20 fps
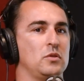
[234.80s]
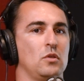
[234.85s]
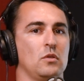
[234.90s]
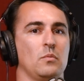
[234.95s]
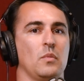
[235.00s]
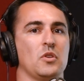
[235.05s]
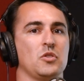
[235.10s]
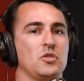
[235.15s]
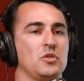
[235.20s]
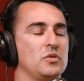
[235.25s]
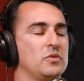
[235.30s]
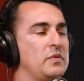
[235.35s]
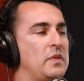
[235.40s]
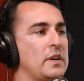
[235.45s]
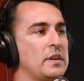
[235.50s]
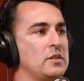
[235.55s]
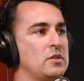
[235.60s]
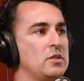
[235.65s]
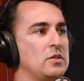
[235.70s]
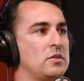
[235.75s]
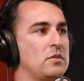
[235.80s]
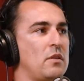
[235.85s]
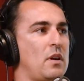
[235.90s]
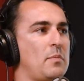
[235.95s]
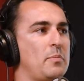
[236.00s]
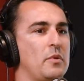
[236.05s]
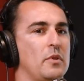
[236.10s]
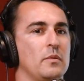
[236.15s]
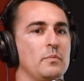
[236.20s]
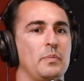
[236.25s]
it's too much, then fucking just
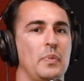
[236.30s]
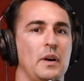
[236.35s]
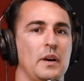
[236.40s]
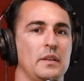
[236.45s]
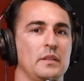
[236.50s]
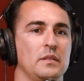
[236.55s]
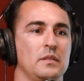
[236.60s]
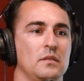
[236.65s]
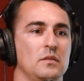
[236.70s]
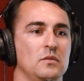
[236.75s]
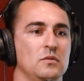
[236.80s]
scrap it. Yep.